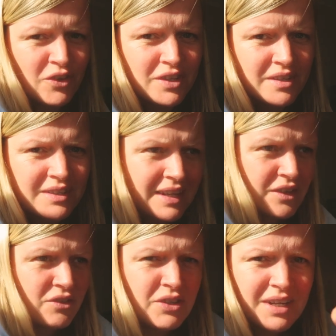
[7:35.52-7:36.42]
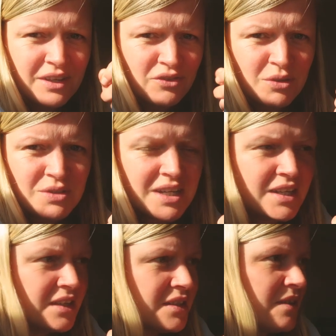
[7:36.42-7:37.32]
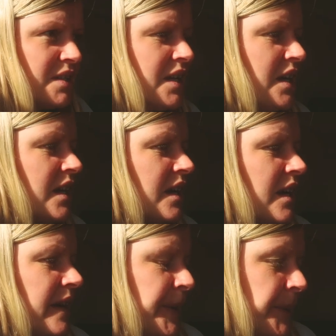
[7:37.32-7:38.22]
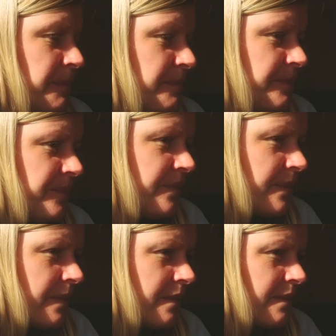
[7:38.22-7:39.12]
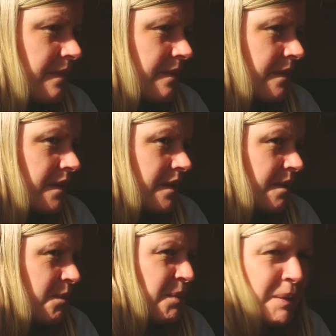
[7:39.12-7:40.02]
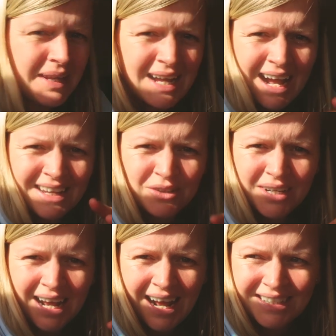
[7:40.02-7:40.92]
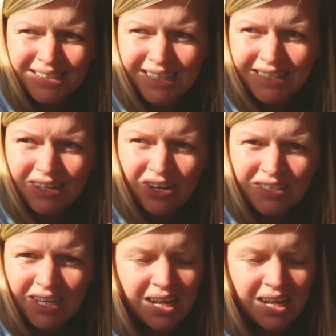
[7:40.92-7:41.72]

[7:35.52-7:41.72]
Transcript: I've got the, like the, you know, like a crochet needle, don't you? Um, maybe like a, you know, like a hand knit, can't you?